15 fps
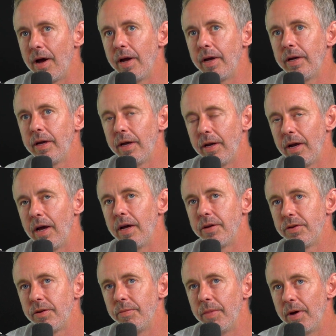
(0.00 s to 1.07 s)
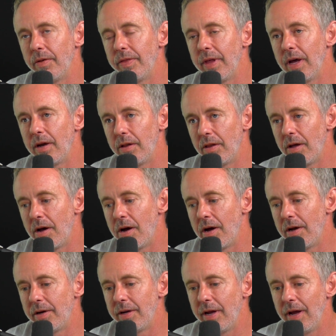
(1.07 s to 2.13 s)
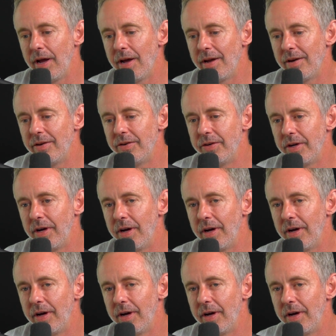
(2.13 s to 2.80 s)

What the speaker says: I get asked about that a lot, and